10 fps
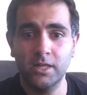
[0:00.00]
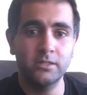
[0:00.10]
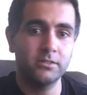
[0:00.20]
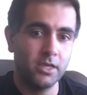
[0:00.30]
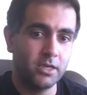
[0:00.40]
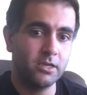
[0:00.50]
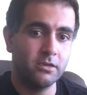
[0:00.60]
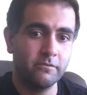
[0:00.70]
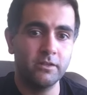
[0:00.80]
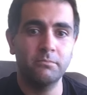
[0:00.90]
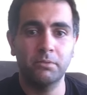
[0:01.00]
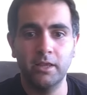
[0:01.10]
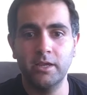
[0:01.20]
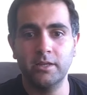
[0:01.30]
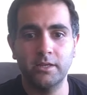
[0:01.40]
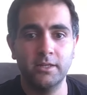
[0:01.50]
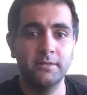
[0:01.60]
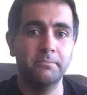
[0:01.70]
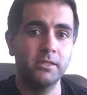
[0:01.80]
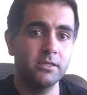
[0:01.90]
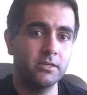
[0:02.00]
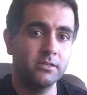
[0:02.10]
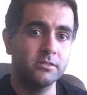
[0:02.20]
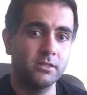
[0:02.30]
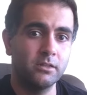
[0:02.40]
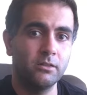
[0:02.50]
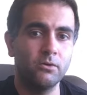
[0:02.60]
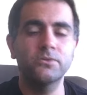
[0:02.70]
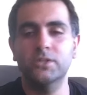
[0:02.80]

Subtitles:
that David played and it pleased the Lord.